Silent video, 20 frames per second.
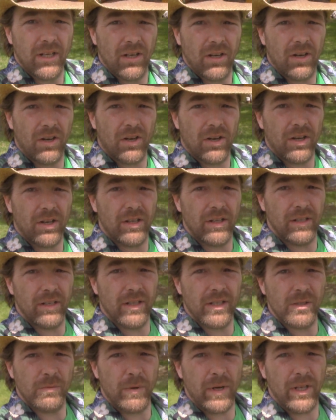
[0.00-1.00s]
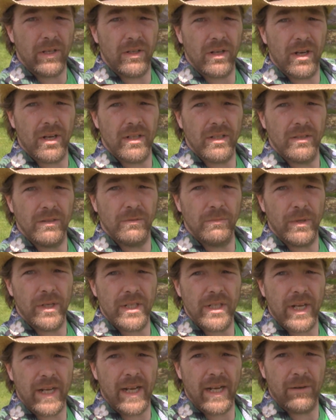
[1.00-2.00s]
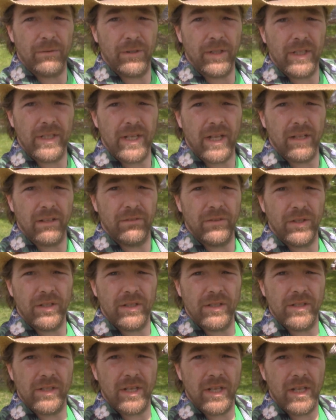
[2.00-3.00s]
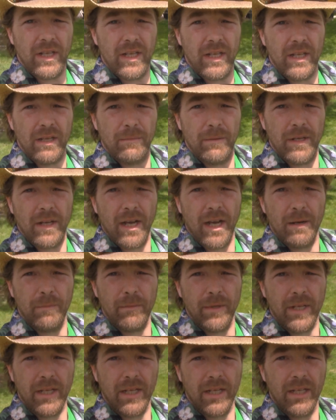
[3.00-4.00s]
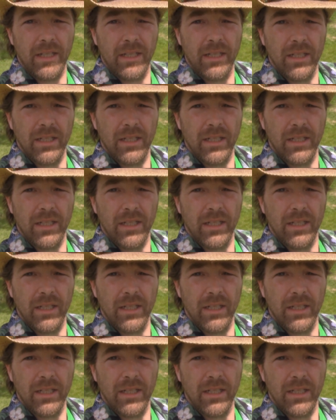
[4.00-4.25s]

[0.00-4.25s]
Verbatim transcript: on the swale garden which I can't really tell if you can see behind me